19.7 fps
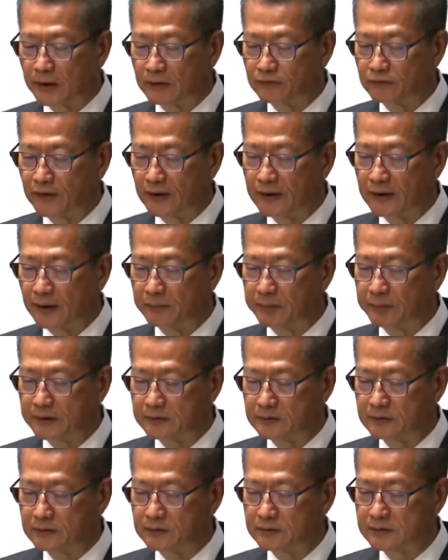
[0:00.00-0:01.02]
announce the
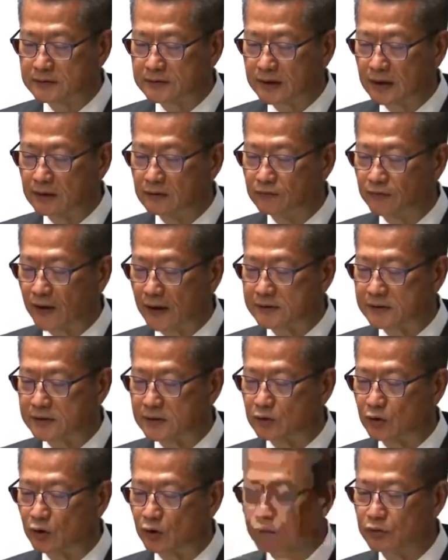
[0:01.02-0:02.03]
details of the land sale
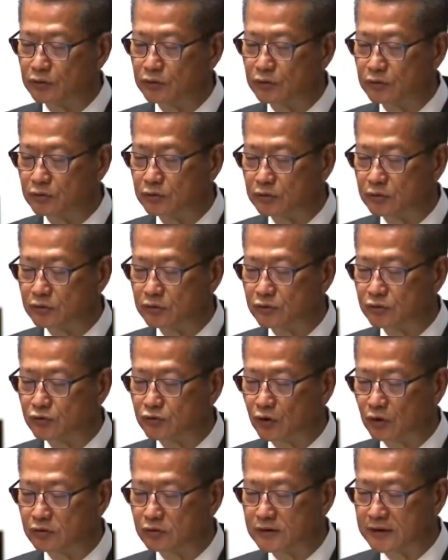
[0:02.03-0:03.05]
program for the next financial
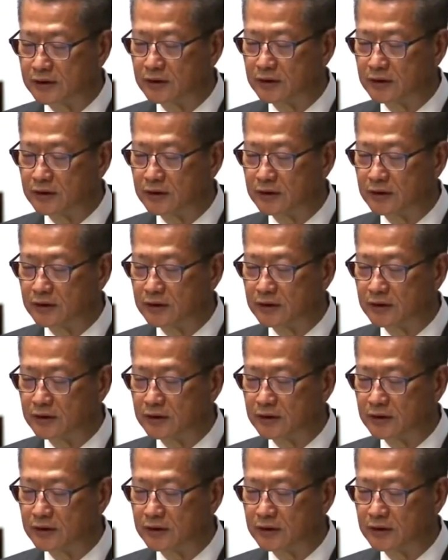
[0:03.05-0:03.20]
year.